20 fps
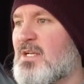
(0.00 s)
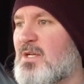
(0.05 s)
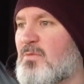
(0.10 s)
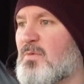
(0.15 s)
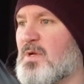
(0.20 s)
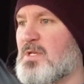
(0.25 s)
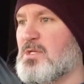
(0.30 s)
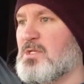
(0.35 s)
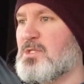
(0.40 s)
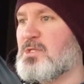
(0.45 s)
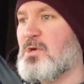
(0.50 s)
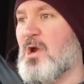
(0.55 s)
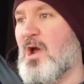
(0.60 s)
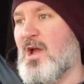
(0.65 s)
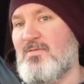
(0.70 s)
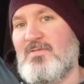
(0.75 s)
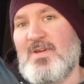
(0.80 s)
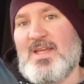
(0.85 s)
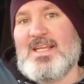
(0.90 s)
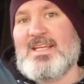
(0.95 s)
when you're
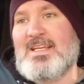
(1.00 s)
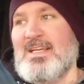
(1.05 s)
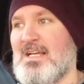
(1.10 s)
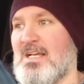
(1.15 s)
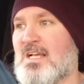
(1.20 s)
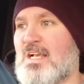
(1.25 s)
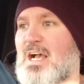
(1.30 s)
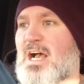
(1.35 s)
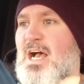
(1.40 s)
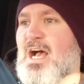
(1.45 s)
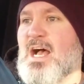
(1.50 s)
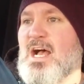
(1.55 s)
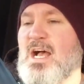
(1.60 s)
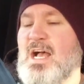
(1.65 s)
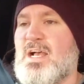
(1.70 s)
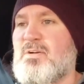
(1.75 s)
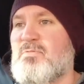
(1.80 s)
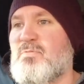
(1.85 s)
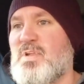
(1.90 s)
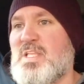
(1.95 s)
driving
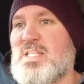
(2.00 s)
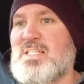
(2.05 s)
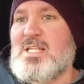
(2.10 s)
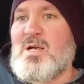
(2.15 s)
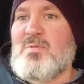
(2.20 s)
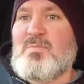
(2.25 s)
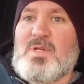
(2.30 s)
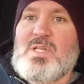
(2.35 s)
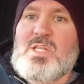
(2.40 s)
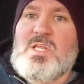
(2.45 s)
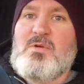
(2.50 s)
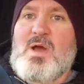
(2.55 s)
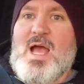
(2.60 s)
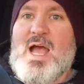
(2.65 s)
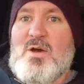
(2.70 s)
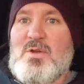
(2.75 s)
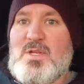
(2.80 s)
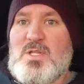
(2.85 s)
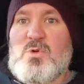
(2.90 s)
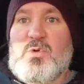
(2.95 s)
a VW,
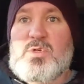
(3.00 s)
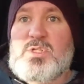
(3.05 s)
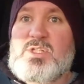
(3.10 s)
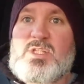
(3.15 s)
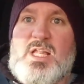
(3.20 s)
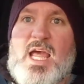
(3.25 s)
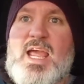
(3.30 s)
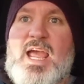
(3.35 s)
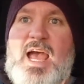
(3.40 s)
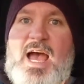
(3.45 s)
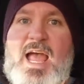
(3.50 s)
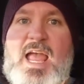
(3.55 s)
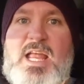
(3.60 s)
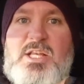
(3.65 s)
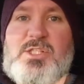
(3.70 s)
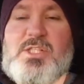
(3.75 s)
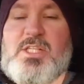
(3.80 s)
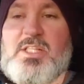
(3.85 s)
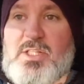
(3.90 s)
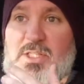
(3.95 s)
Audi or Seat
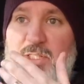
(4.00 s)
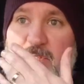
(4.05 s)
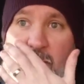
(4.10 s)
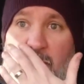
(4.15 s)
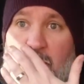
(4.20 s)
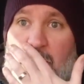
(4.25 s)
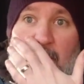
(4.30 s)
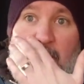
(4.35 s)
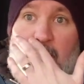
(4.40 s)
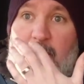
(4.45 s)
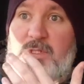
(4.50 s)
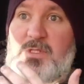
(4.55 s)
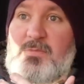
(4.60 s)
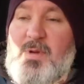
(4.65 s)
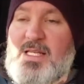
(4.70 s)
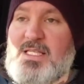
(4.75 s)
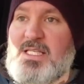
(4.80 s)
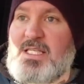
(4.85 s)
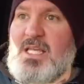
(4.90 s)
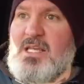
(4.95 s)
engine that's on an
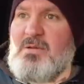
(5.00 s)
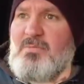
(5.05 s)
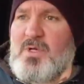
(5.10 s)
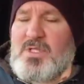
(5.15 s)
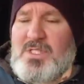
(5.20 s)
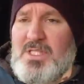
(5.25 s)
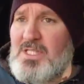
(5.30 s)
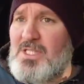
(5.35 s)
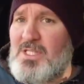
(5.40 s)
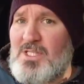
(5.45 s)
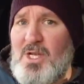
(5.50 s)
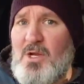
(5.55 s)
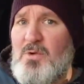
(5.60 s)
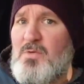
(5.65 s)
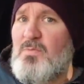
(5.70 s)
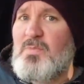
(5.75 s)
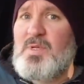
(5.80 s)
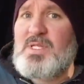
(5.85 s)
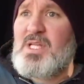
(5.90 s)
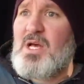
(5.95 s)
automatic gearbox. It's so
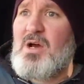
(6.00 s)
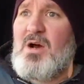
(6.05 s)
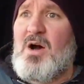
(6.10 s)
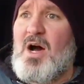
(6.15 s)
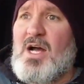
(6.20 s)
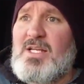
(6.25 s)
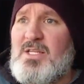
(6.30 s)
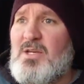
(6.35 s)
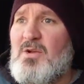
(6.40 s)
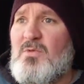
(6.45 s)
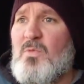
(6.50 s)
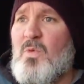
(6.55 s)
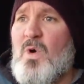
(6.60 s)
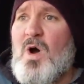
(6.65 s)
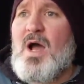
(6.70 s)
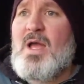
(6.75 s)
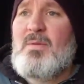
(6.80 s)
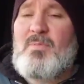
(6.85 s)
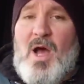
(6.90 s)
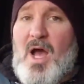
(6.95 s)
bizarre. I don't know
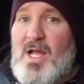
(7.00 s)
why, but